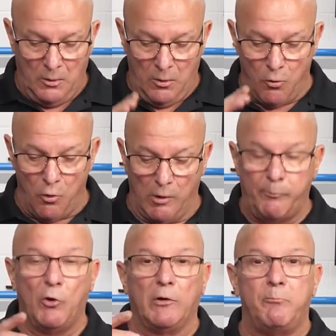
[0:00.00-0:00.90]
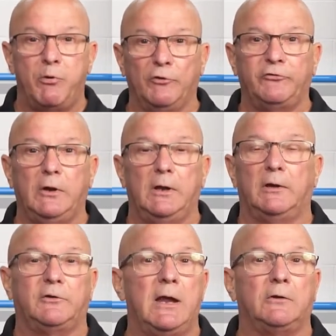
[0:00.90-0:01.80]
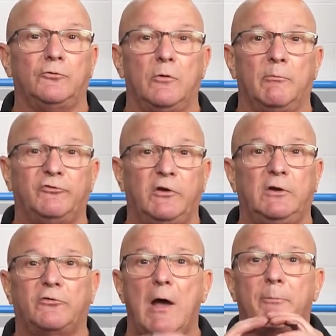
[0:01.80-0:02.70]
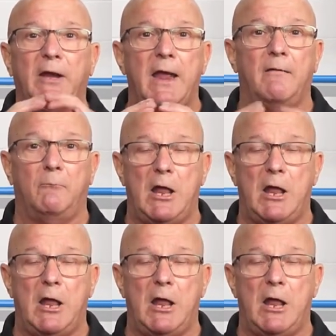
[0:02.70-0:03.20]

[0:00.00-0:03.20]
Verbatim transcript: or put a bushing in, take it to a machine shop and have them